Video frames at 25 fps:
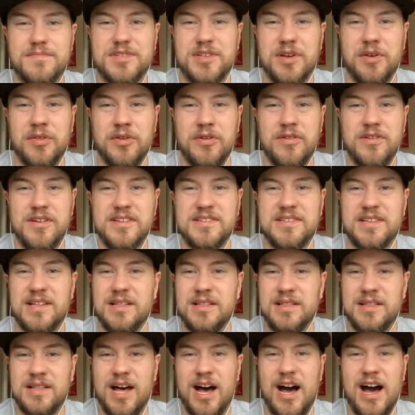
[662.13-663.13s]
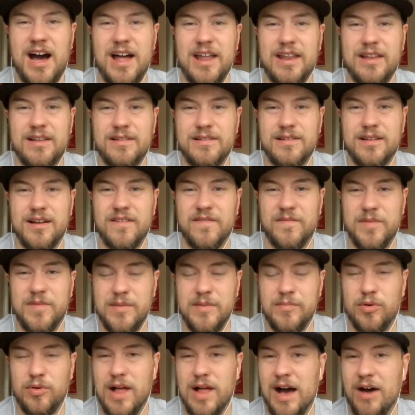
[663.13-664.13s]
So there is a lot of
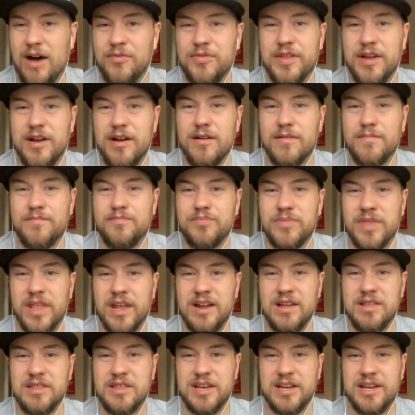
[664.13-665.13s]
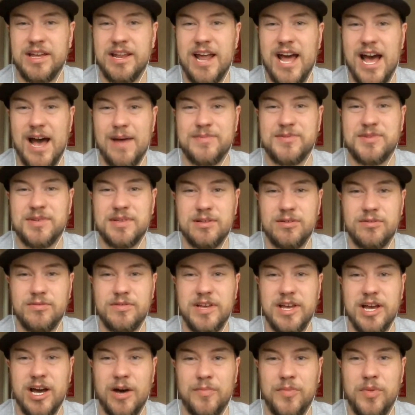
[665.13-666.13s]
people out there that I think can
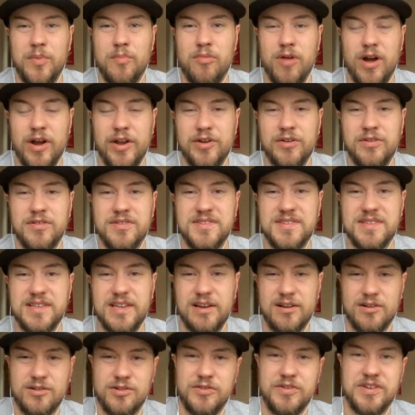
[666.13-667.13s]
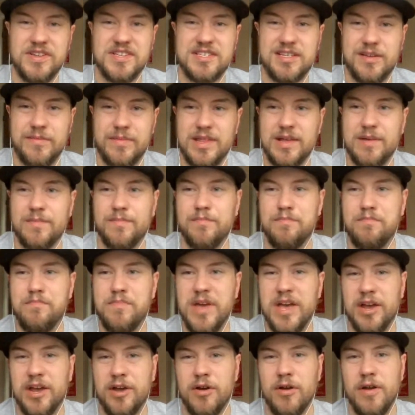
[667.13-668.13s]
absolutely help the Predators, including some of the
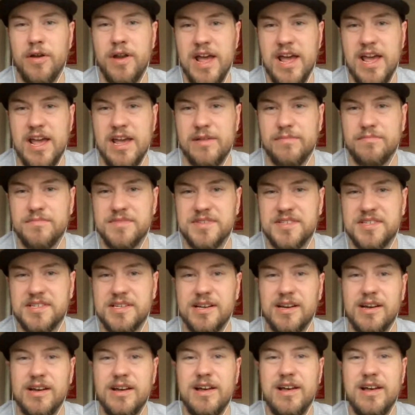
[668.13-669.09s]
bigger names.